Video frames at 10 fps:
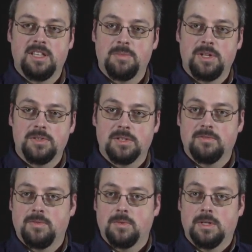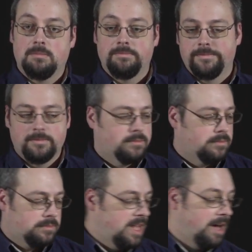they've been using
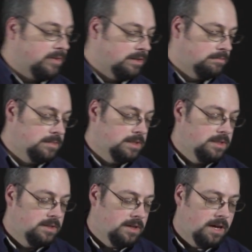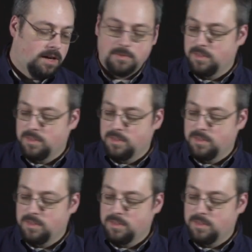forever for the